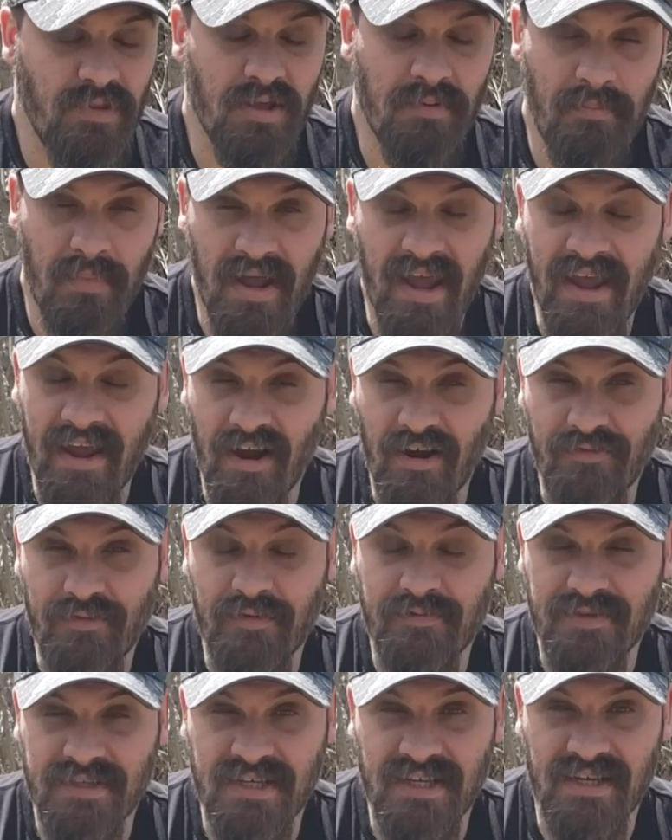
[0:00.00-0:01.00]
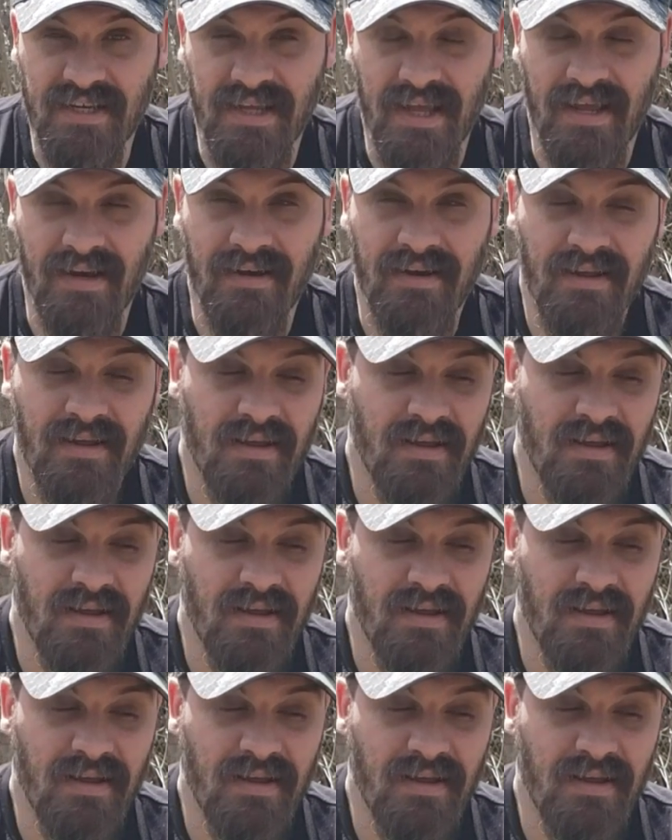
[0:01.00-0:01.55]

my AR-15 again.